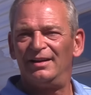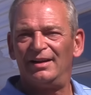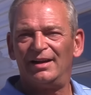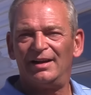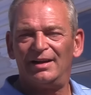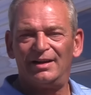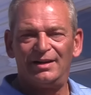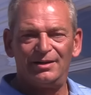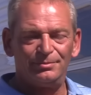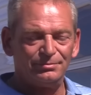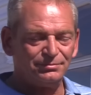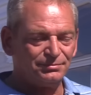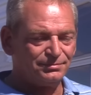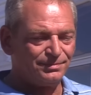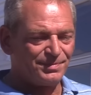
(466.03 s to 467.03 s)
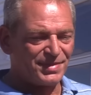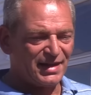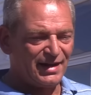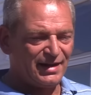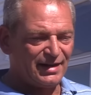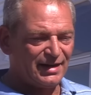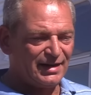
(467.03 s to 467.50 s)
Um,
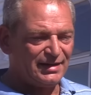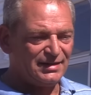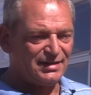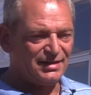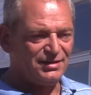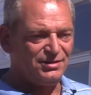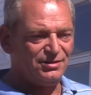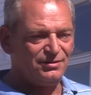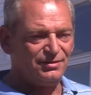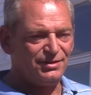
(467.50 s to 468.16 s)
and you,